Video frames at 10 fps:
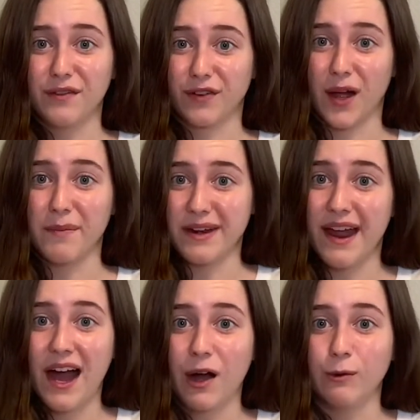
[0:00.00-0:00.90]
from
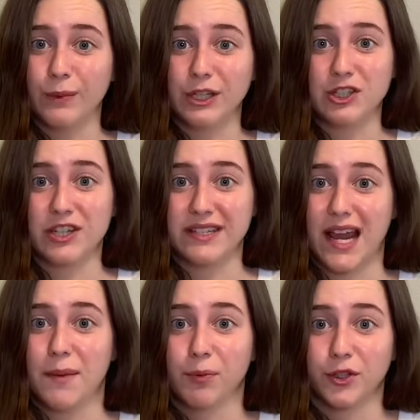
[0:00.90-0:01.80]
now, which is
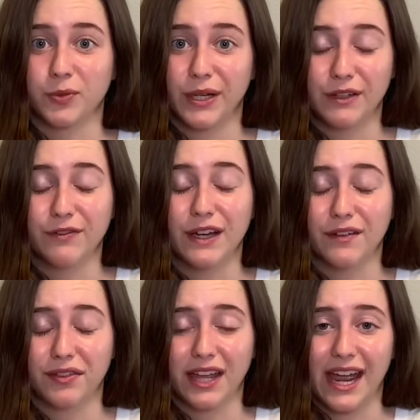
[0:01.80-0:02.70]
April
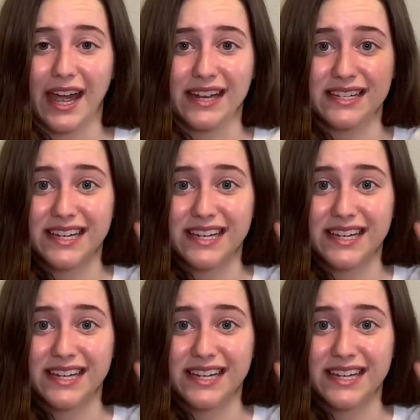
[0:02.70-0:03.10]
25th, and